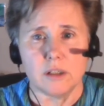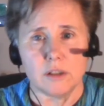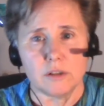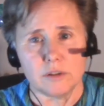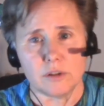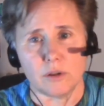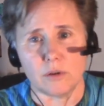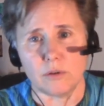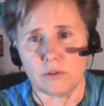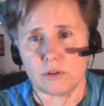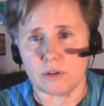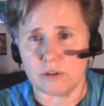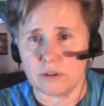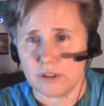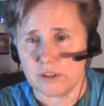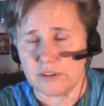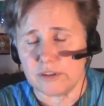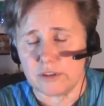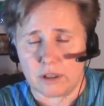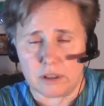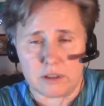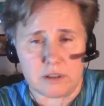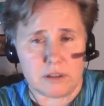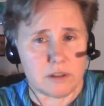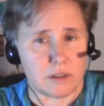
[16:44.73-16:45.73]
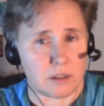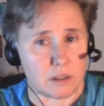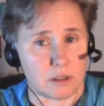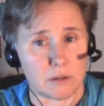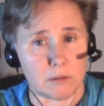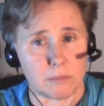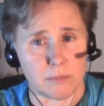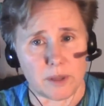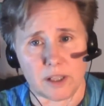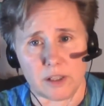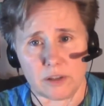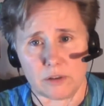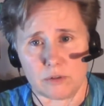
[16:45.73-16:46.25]
those are a done deal
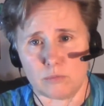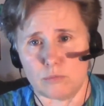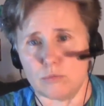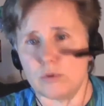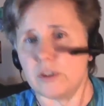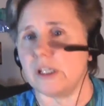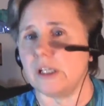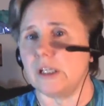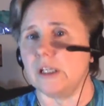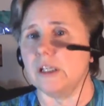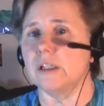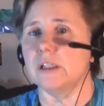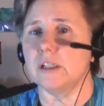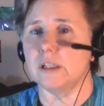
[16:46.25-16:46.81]
by 3.